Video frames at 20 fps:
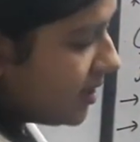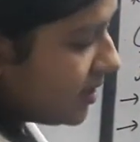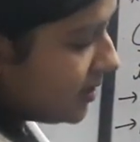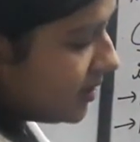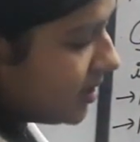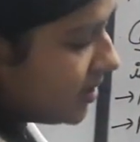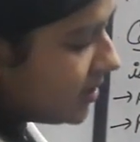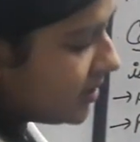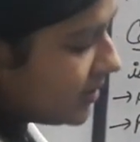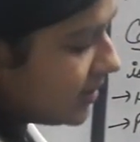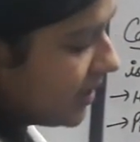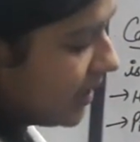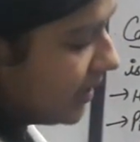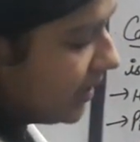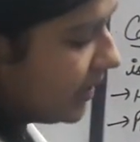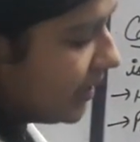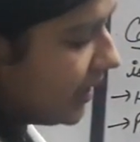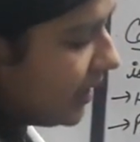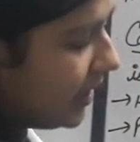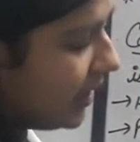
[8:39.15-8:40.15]
The
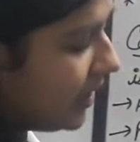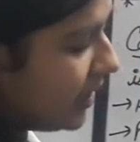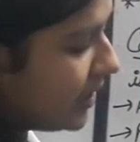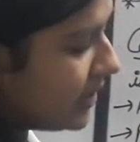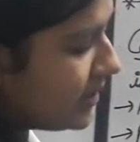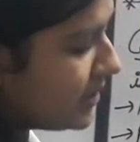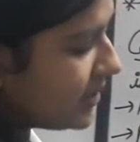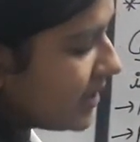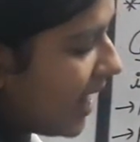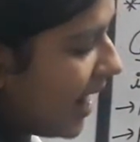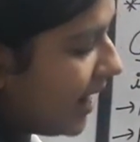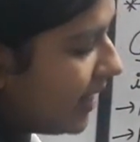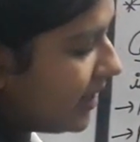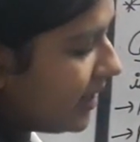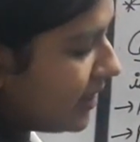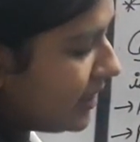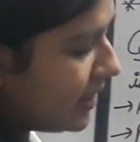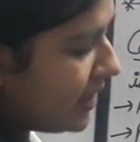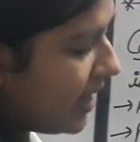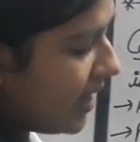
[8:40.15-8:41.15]
circle inside
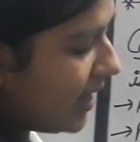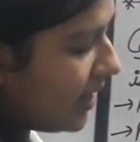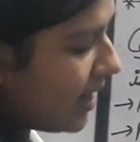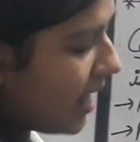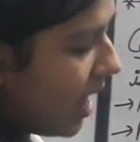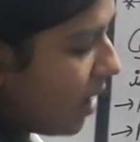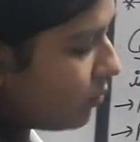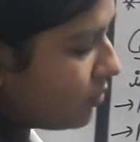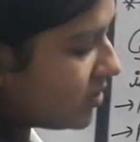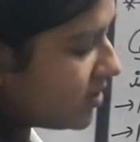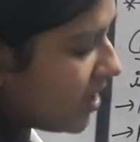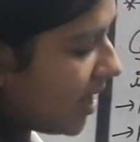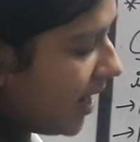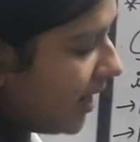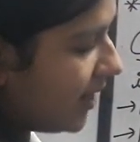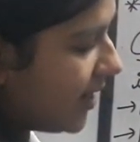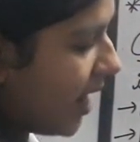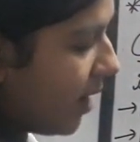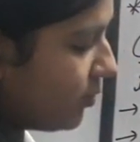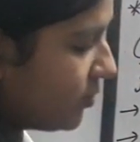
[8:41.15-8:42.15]
and then
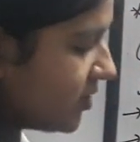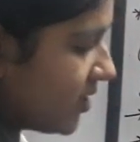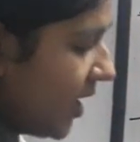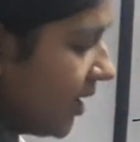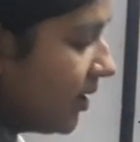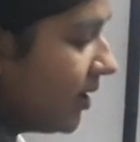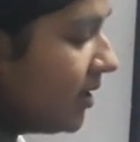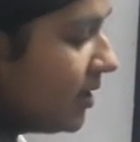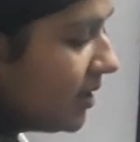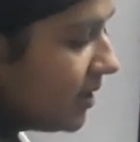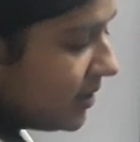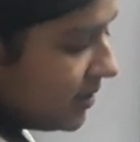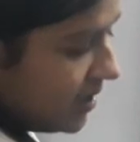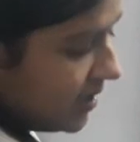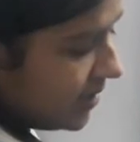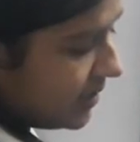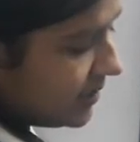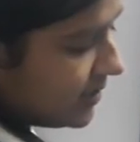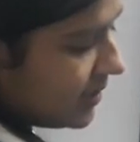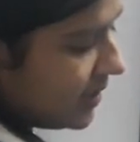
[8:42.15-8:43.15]
outside.
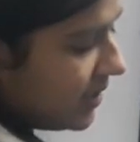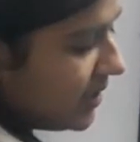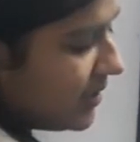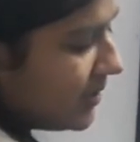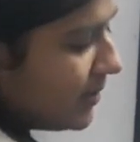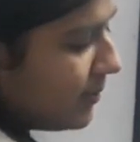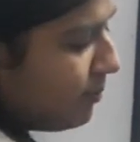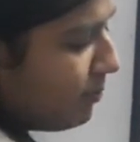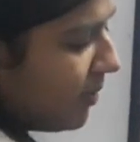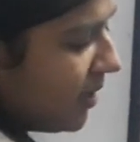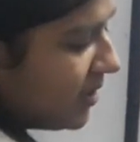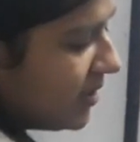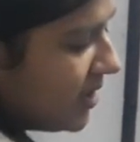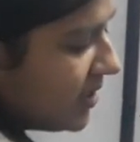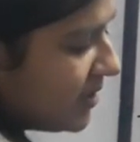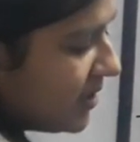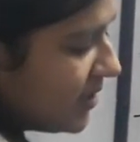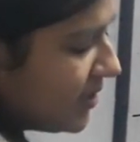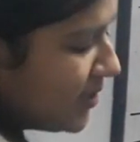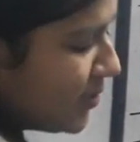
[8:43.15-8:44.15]
This
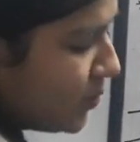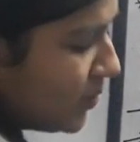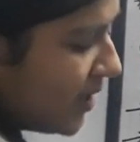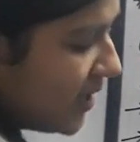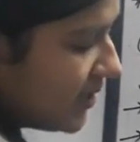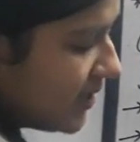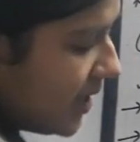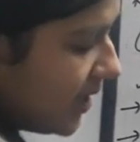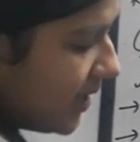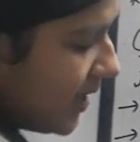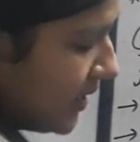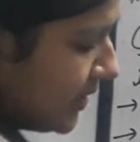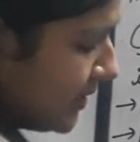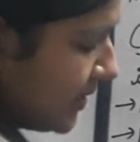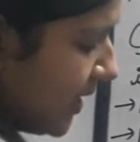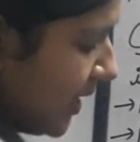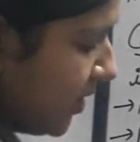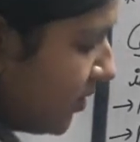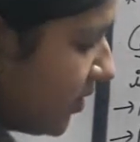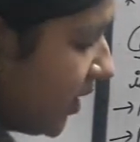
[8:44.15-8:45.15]
is known as a
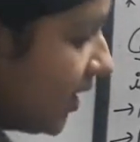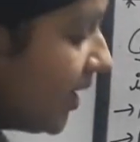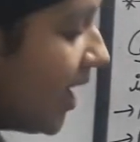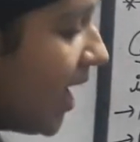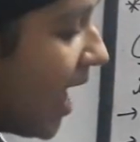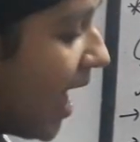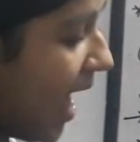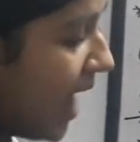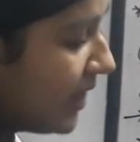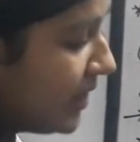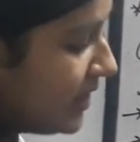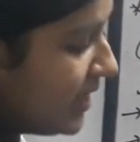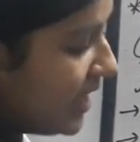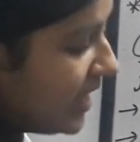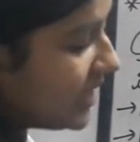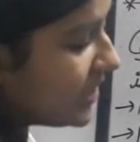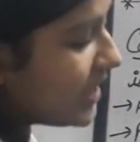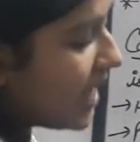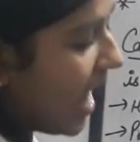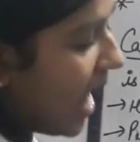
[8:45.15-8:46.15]
concentric, and
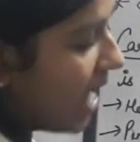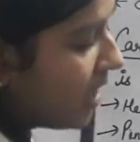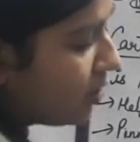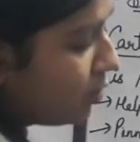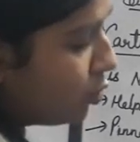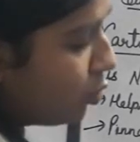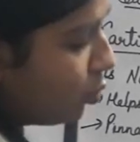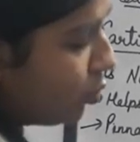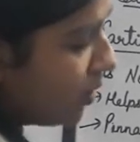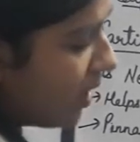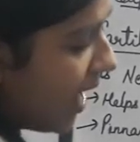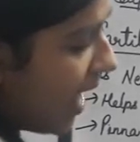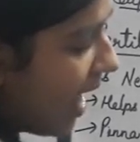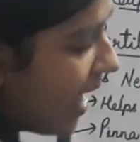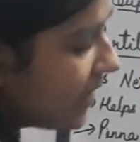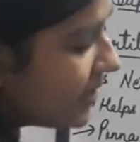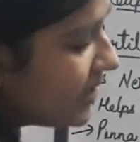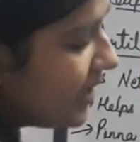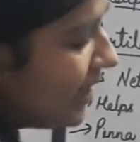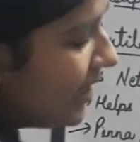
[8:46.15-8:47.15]
these are known
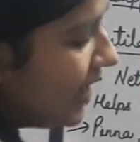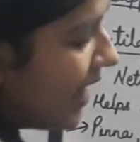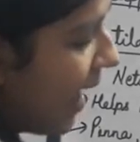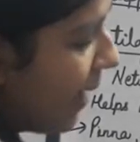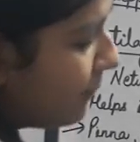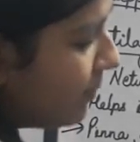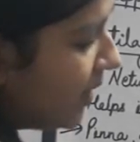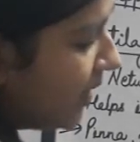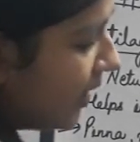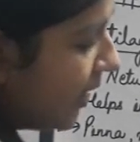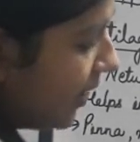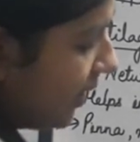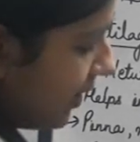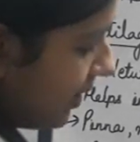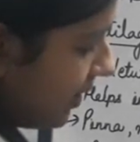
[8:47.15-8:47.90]
as lamellae.